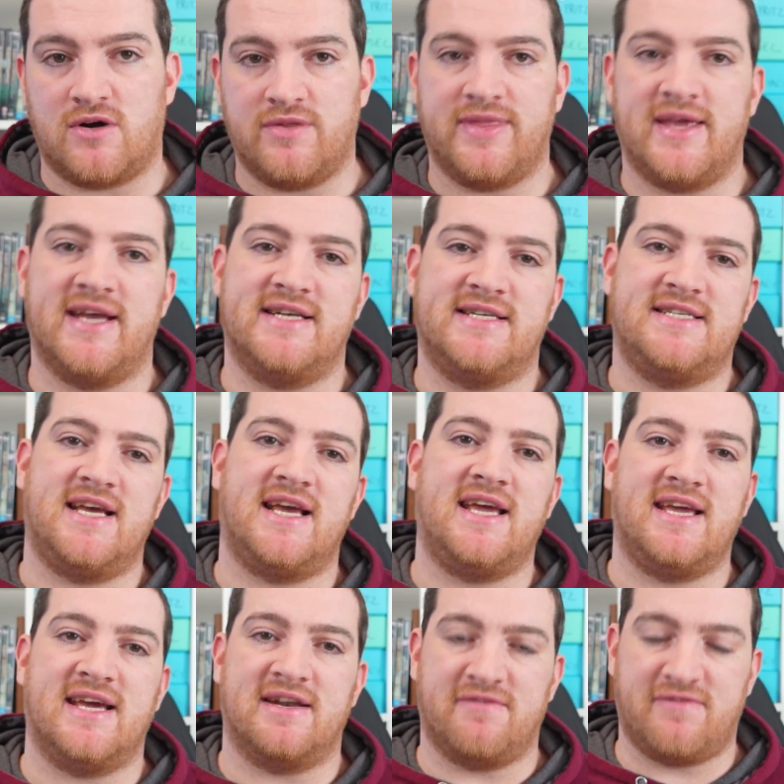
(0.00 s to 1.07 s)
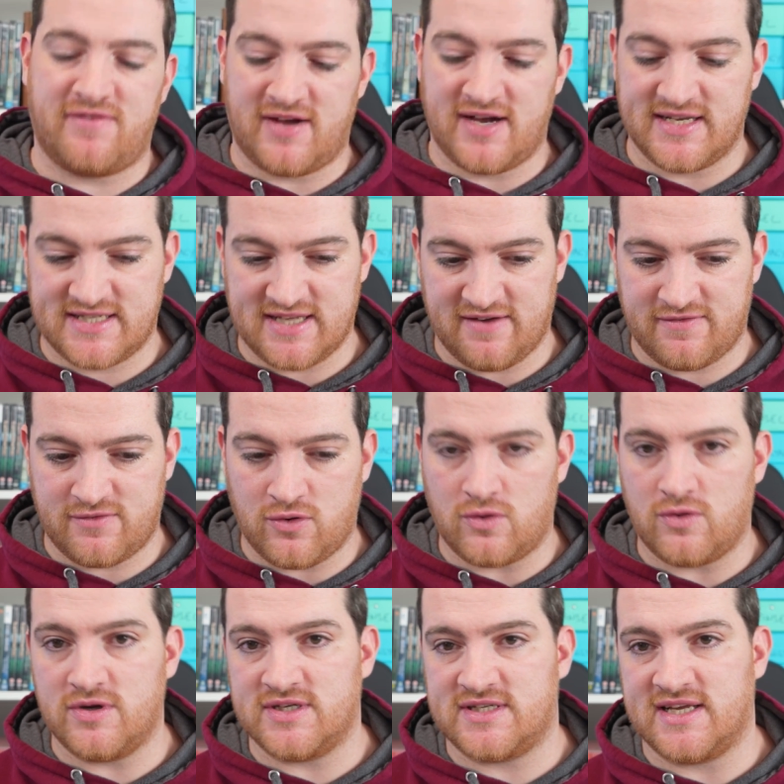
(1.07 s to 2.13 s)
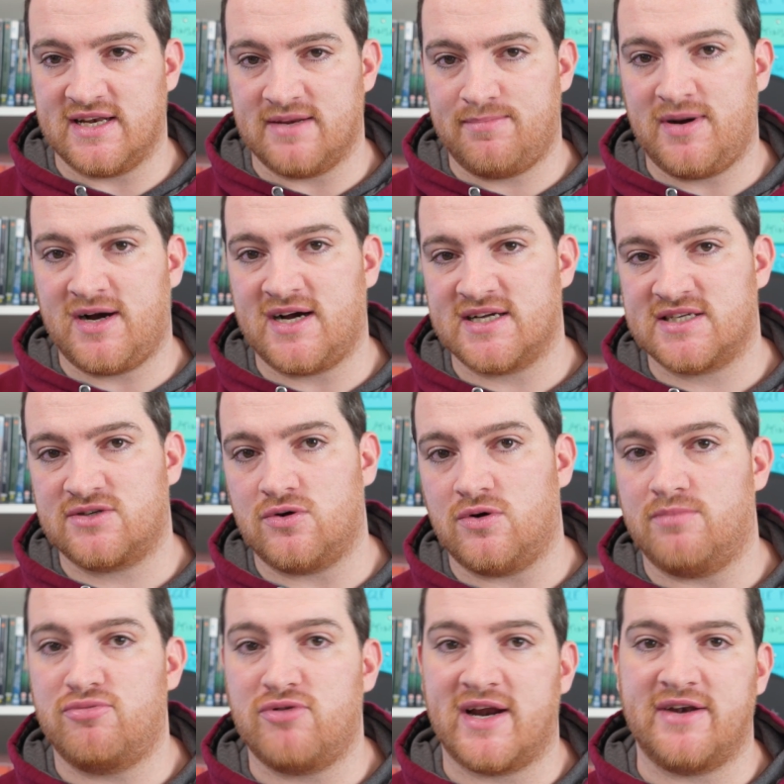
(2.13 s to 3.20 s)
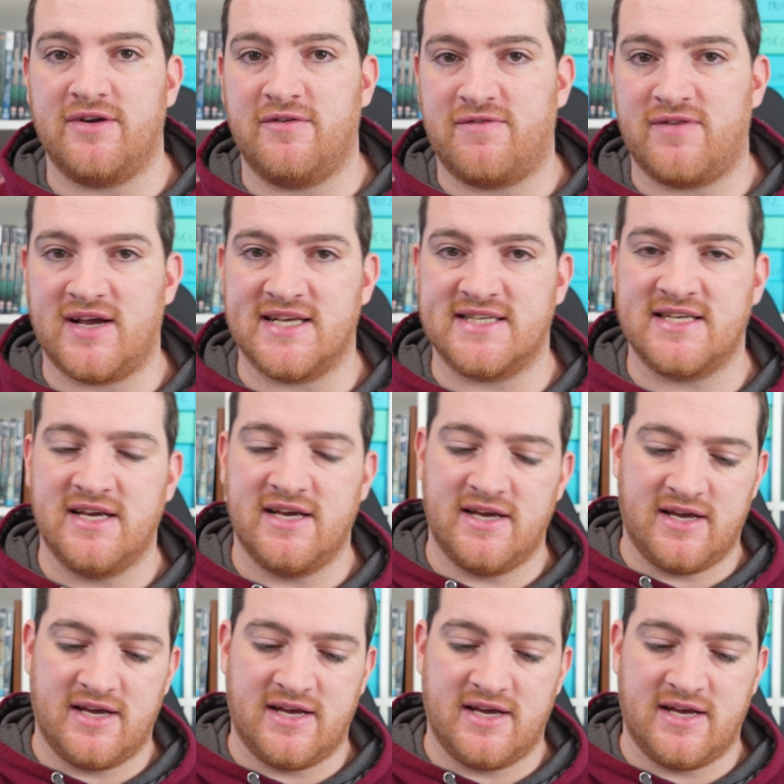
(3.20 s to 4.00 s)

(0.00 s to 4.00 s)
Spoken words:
on their day and flies that have caught us in the past, or brand new flies